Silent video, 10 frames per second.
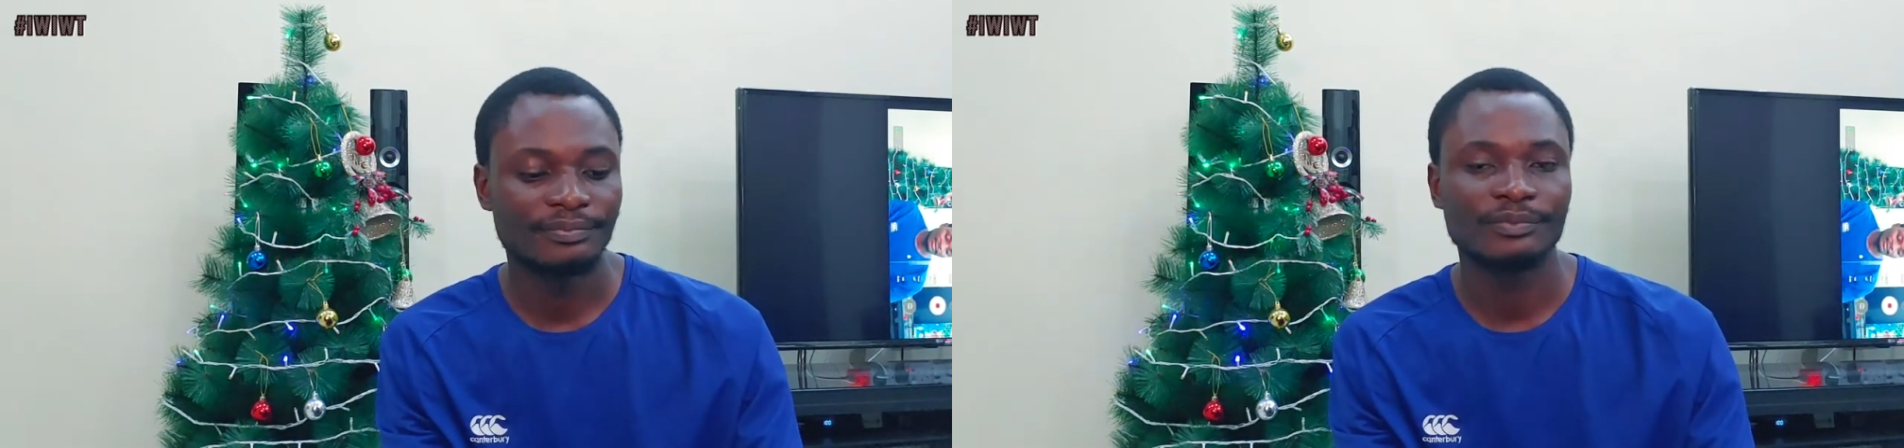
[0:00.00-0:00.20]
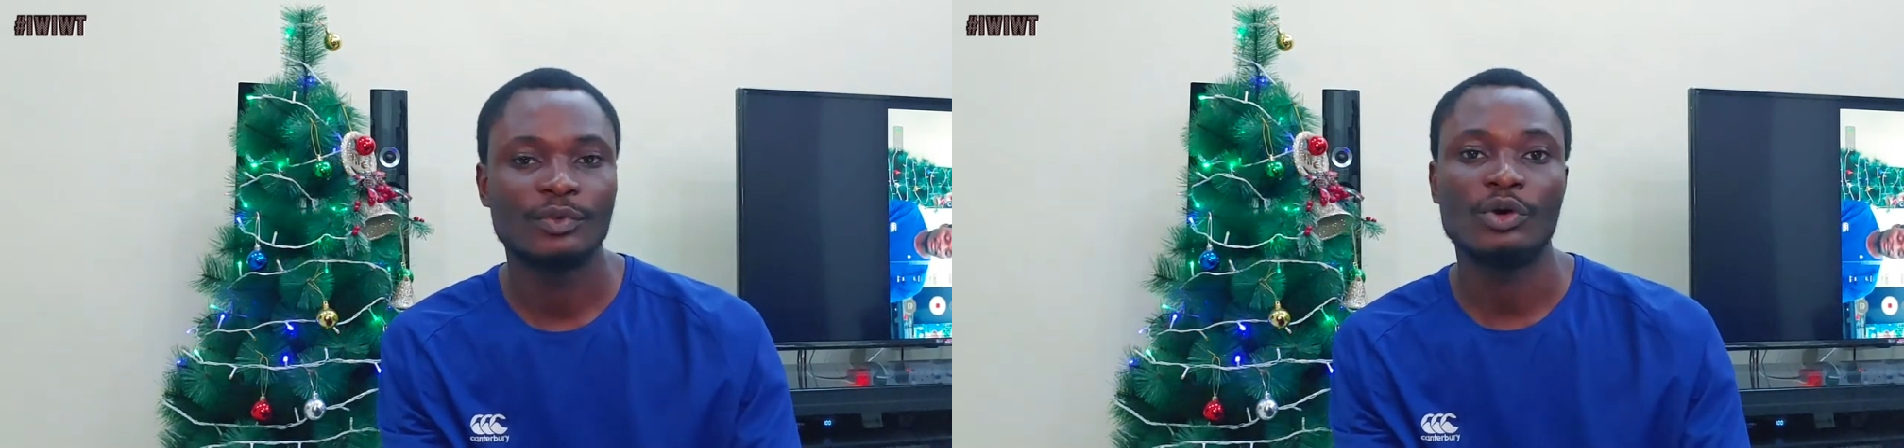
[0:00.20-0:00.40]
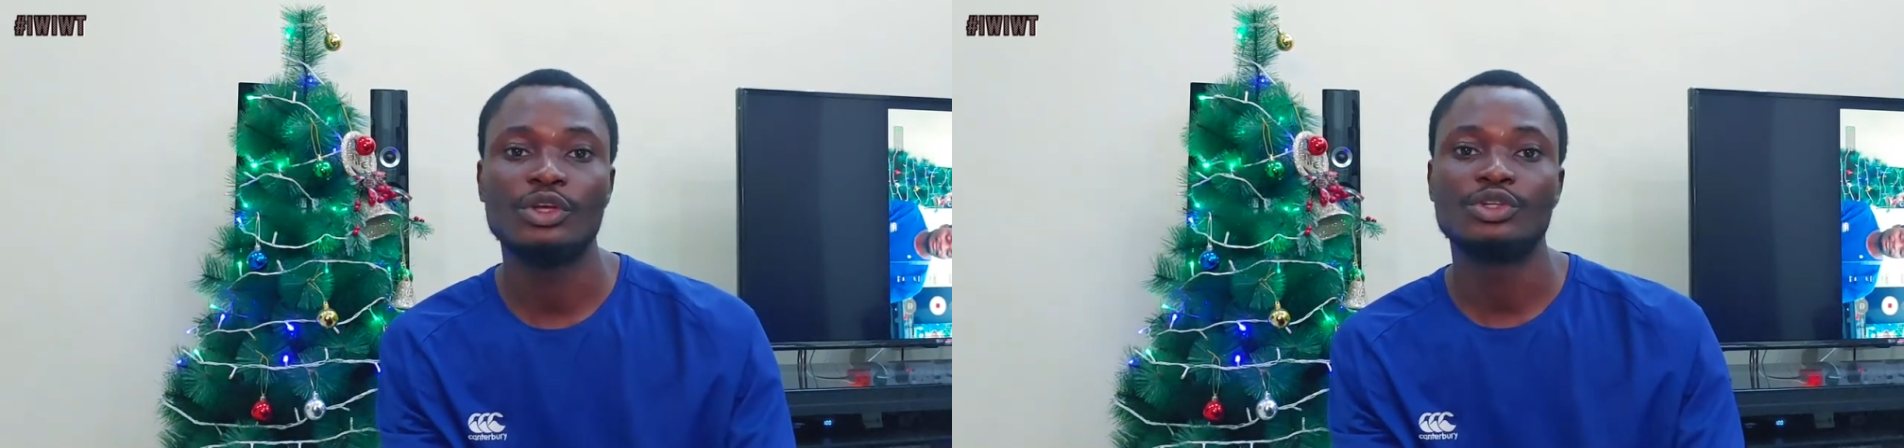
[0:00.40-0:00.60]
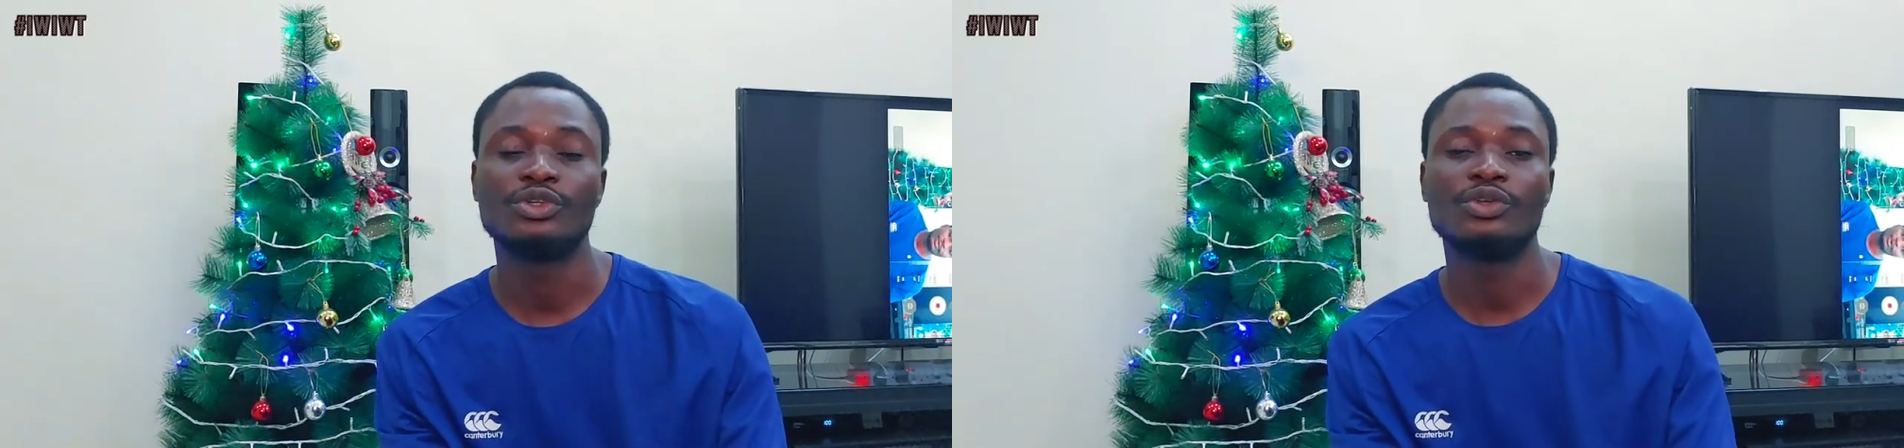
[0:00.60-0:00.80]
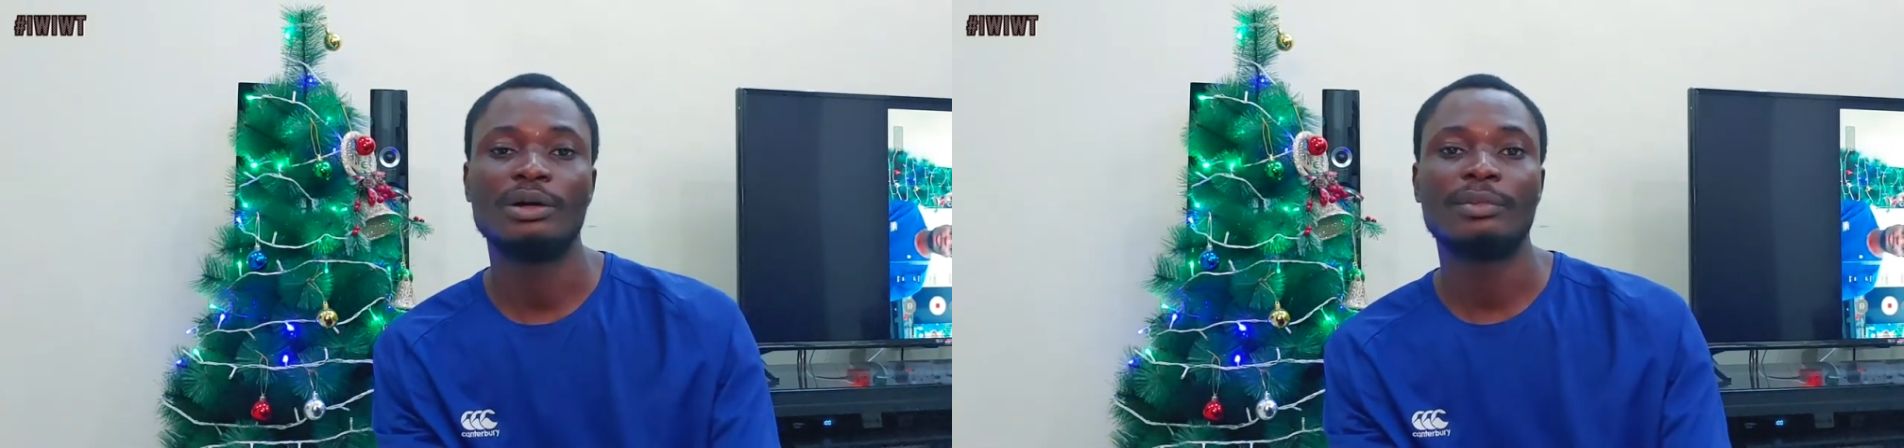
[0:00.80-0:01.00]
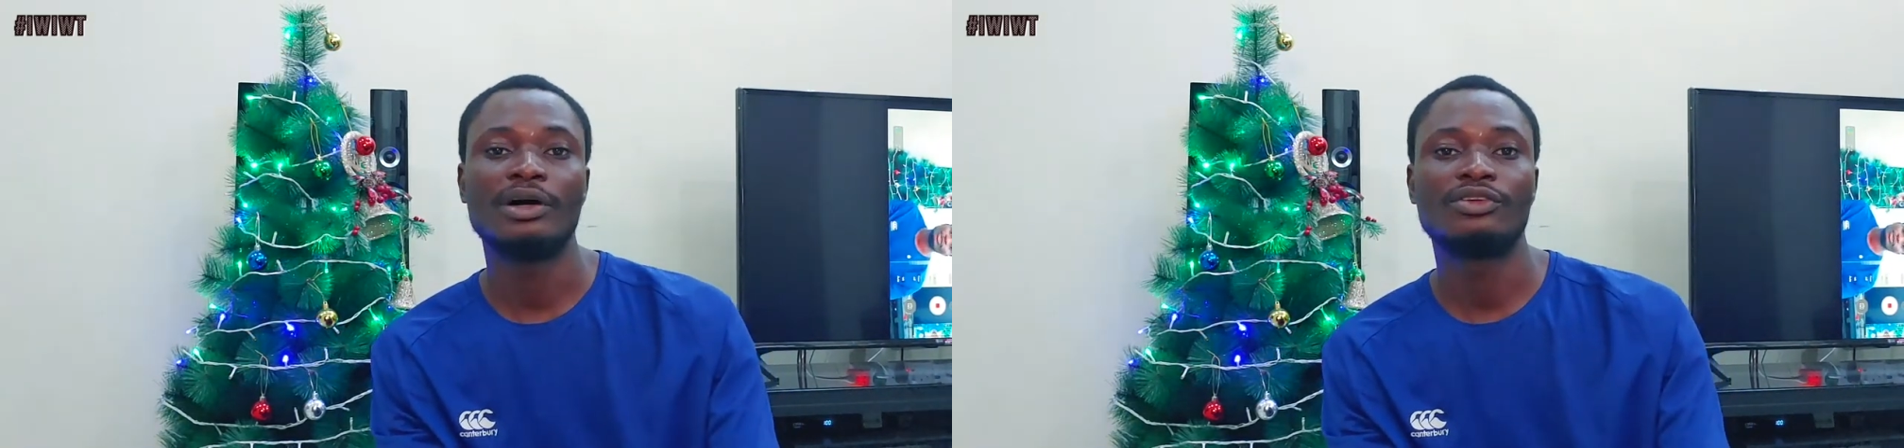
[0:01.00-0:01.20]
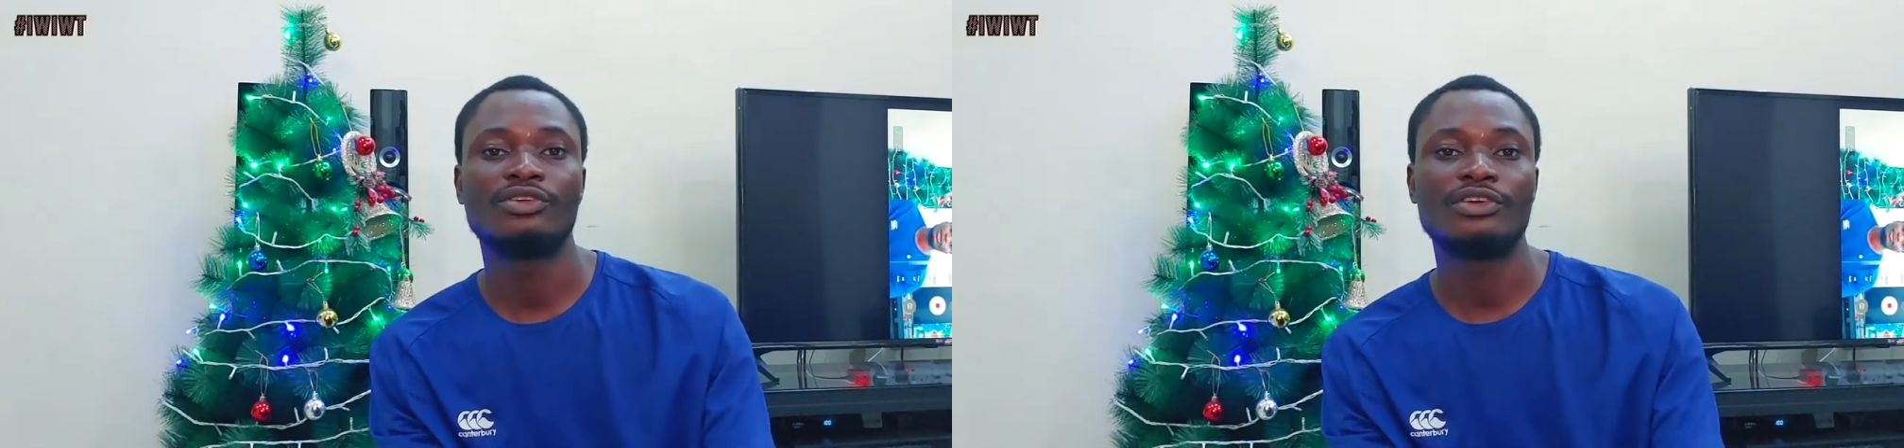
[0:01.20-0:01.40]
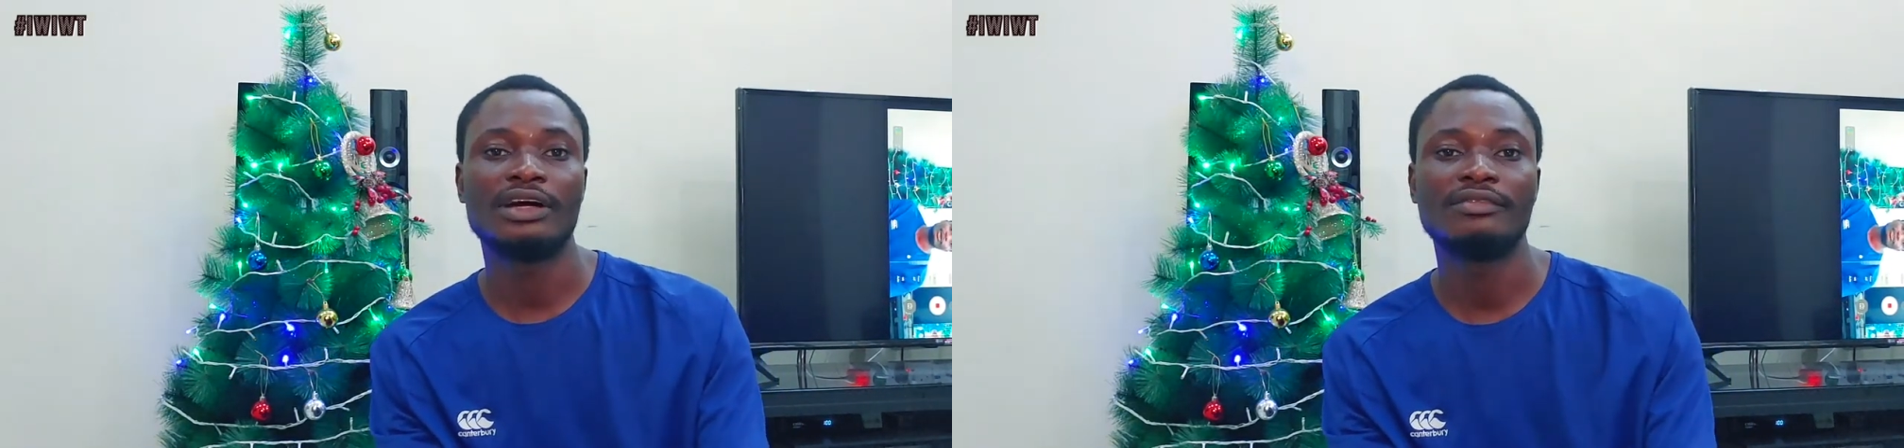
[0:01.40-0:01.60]
What you should know about
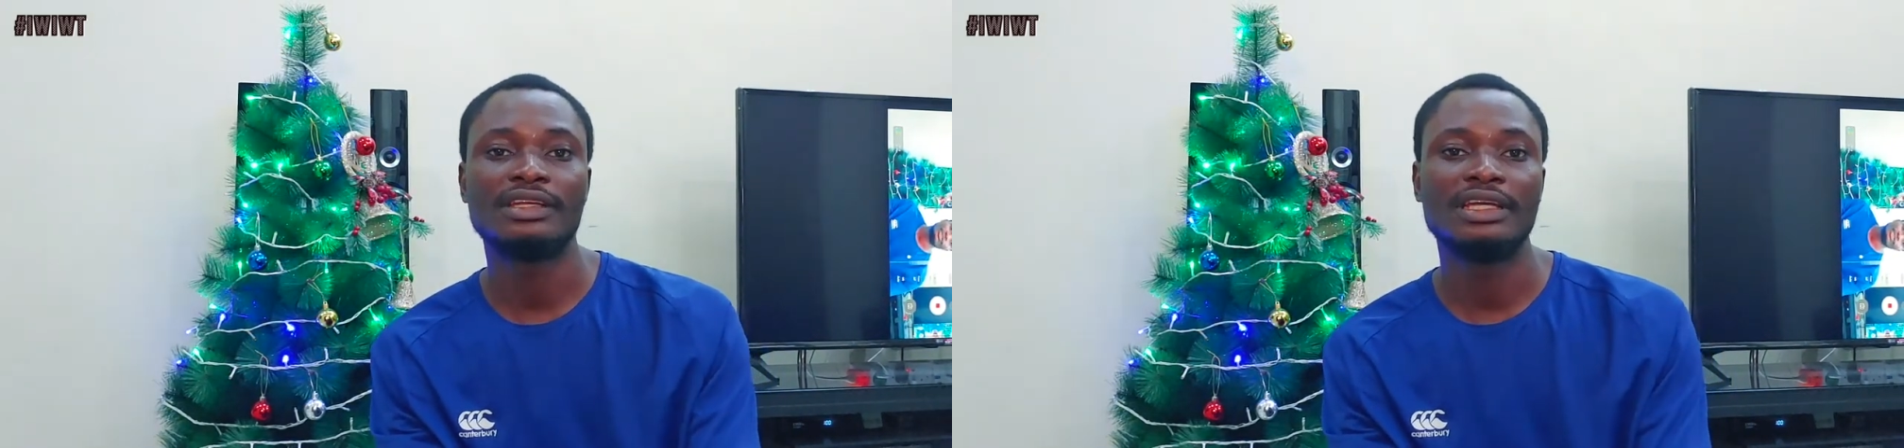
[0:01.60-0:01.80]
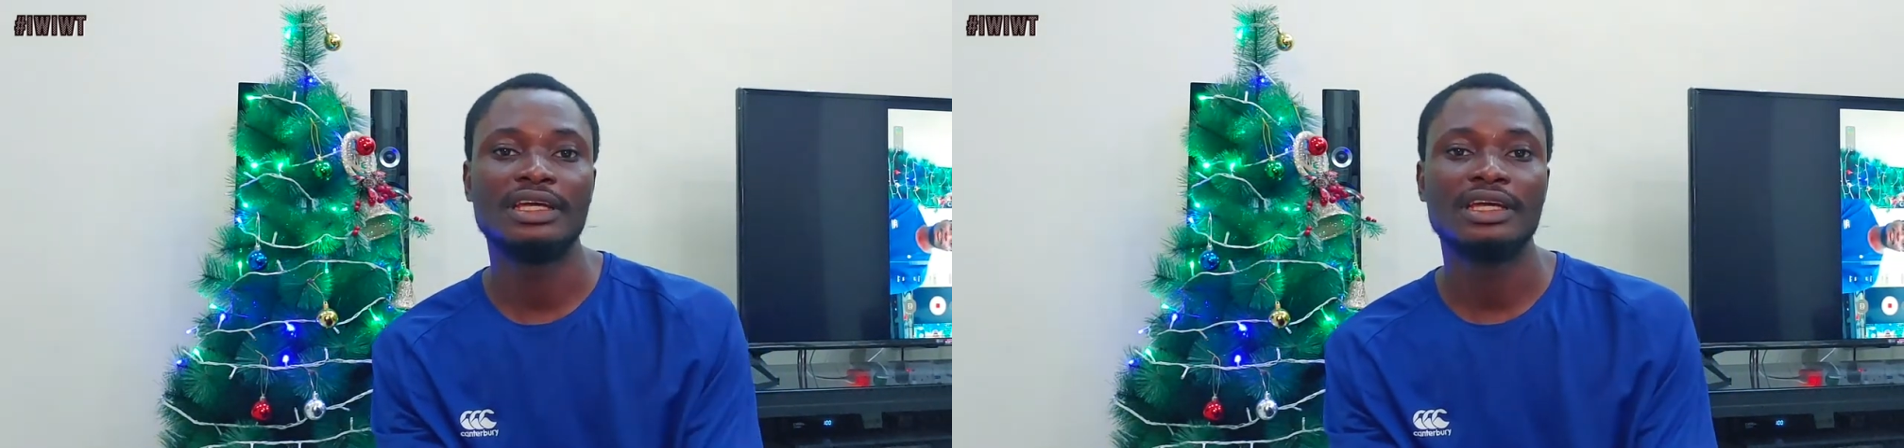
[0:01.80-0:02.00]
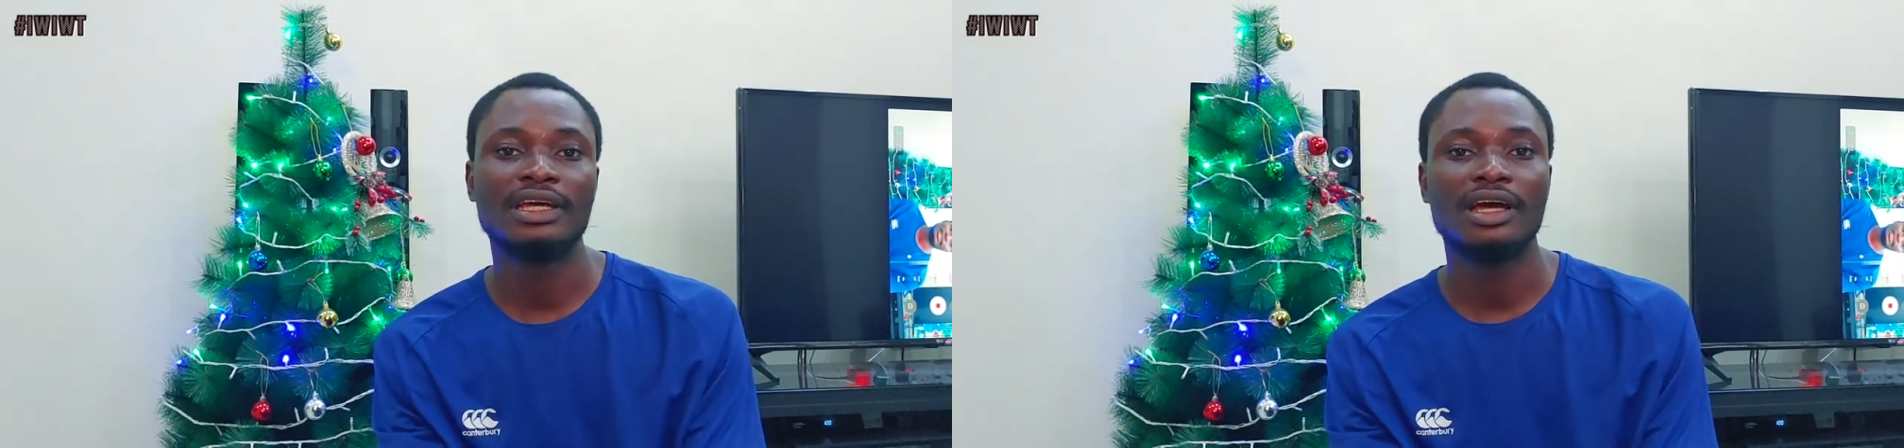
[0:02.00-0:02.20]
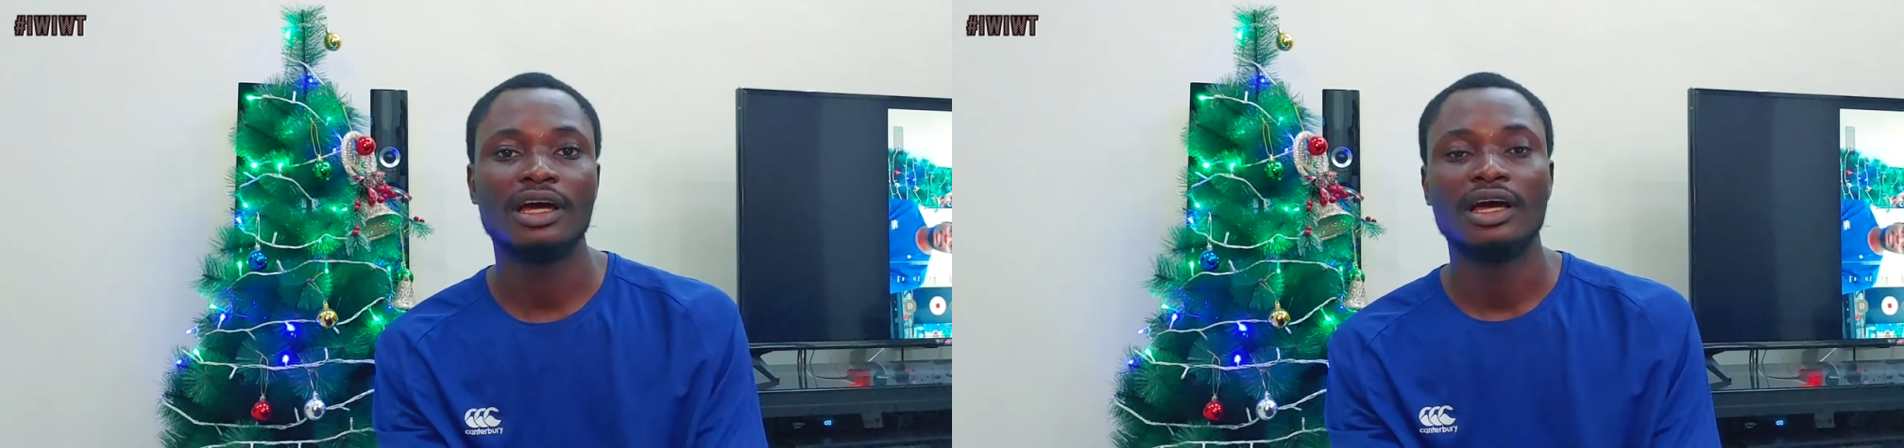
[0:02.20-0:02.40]
traveling,